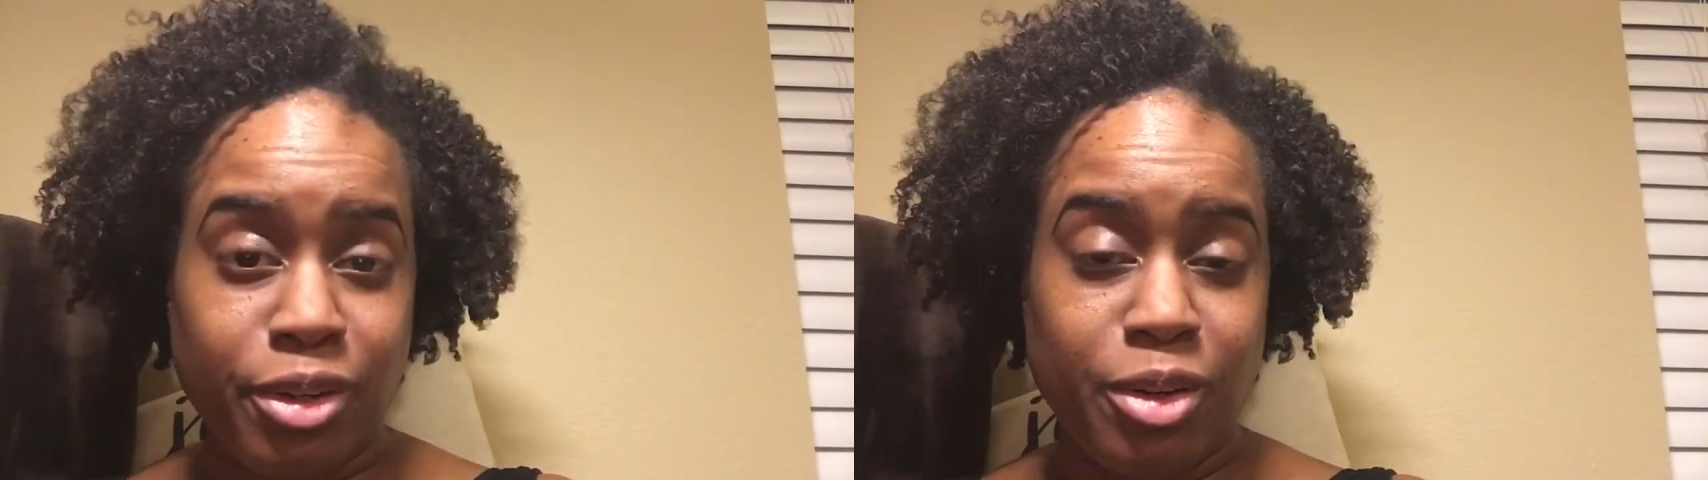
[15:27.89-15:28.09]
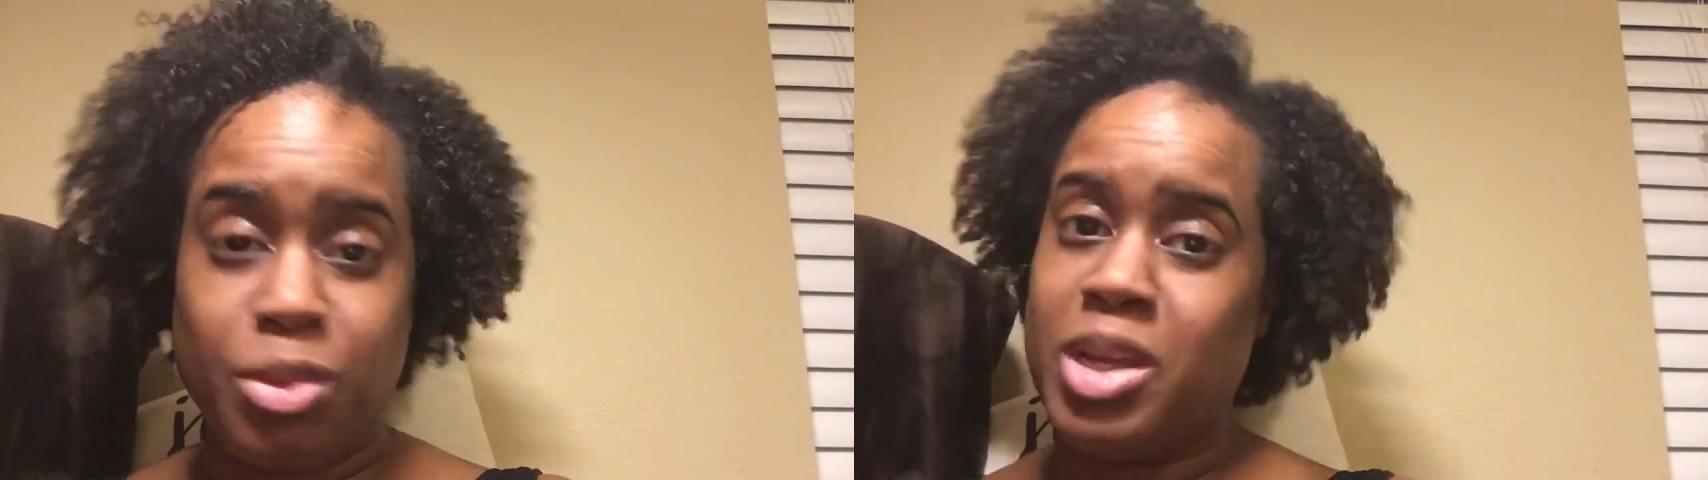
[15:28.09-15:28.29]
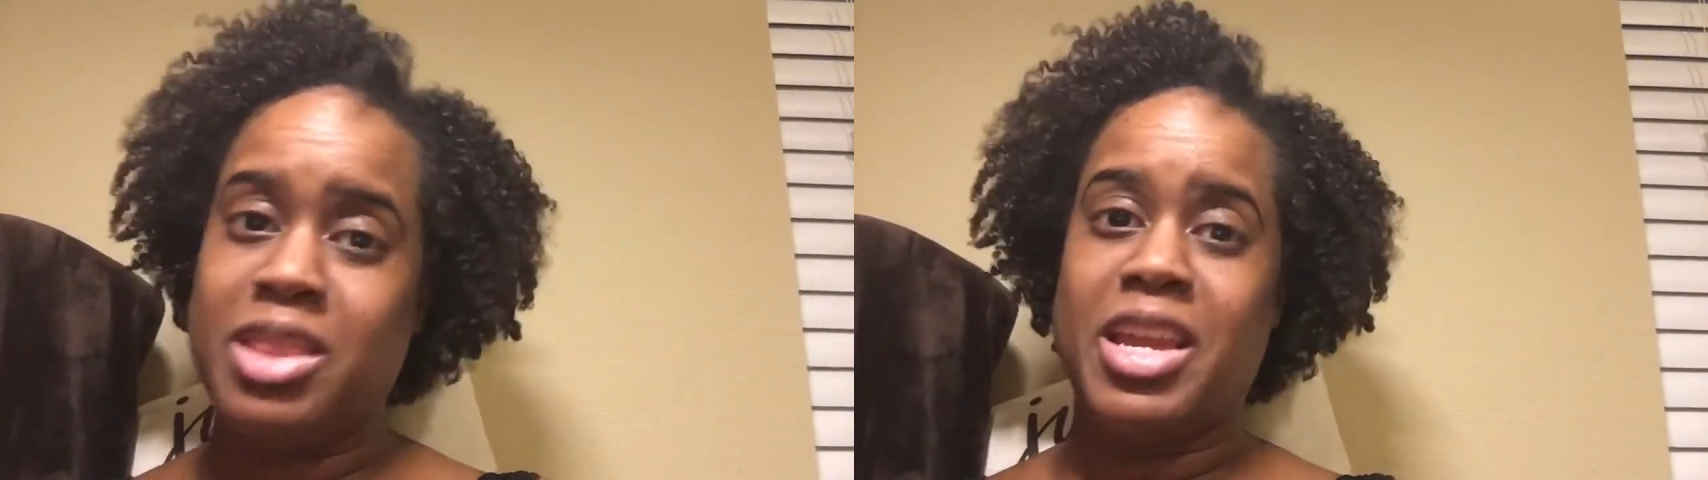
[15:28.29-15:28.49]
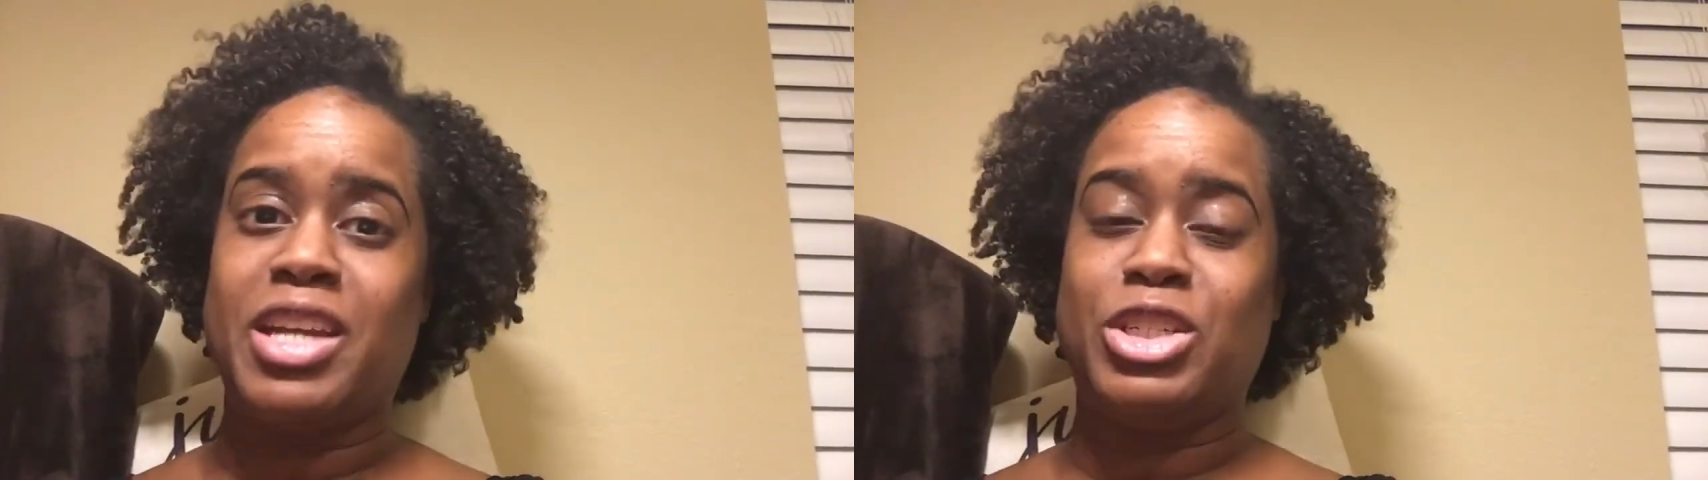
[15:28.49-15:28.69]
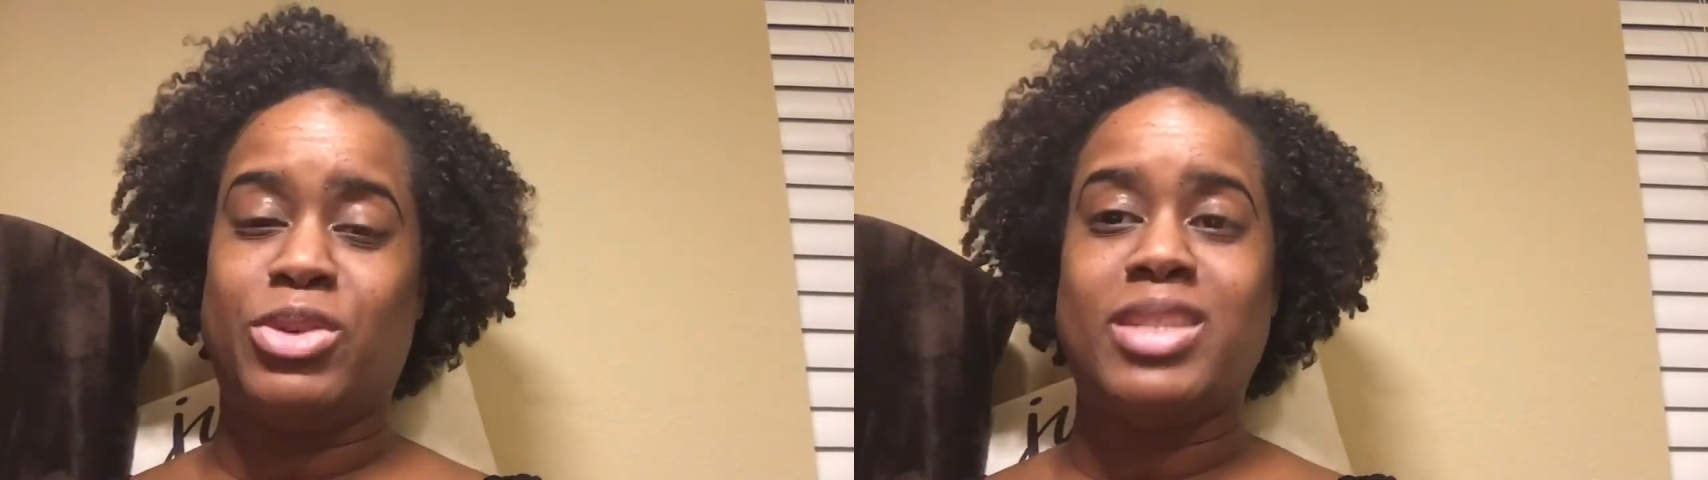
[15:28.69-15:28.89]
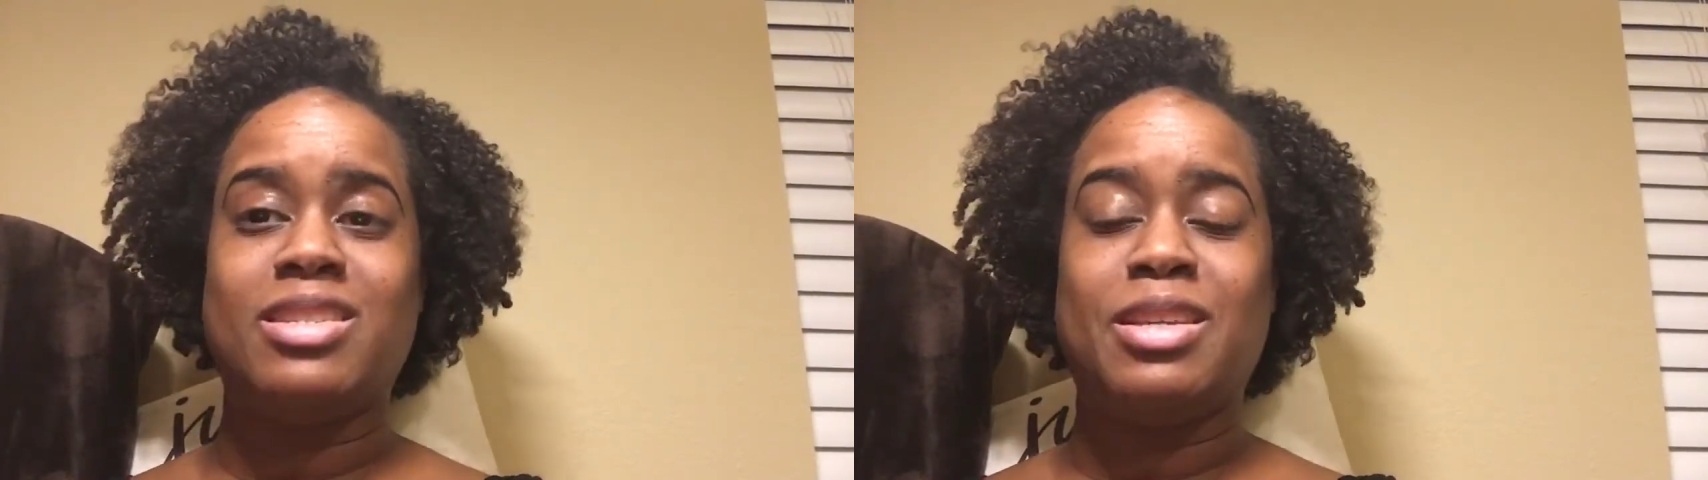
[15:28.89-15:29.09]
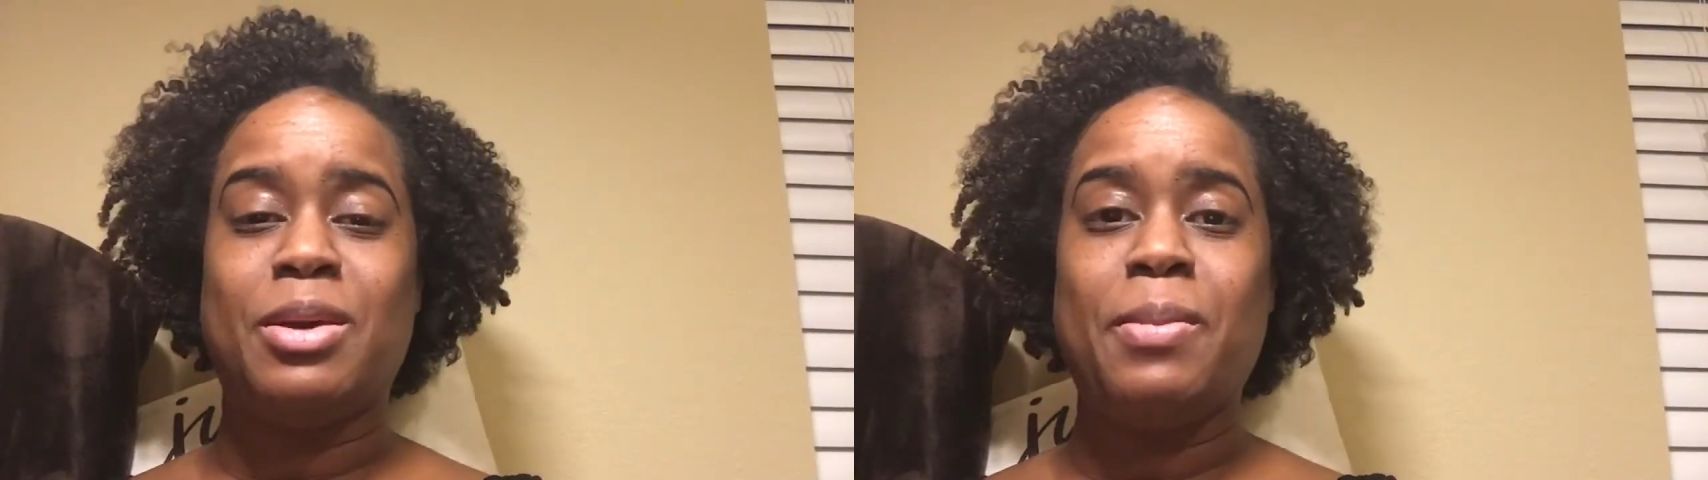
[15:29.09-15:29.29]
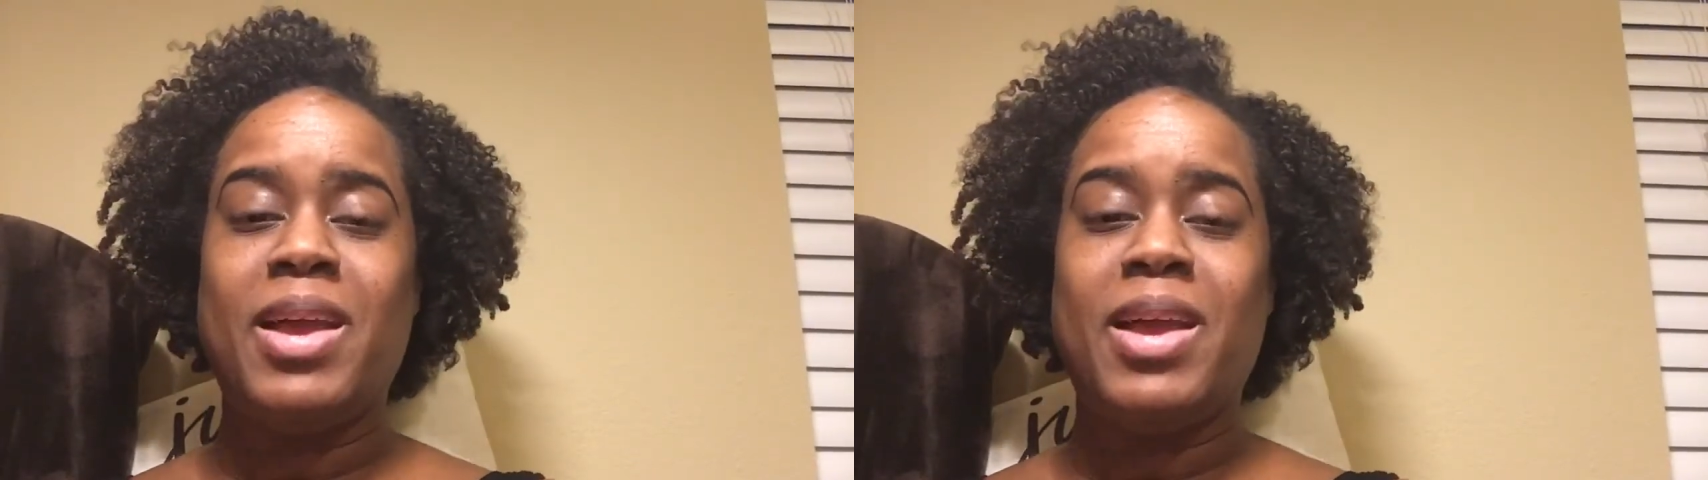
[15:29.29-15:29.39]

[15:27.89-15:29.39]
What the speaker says: when they address them,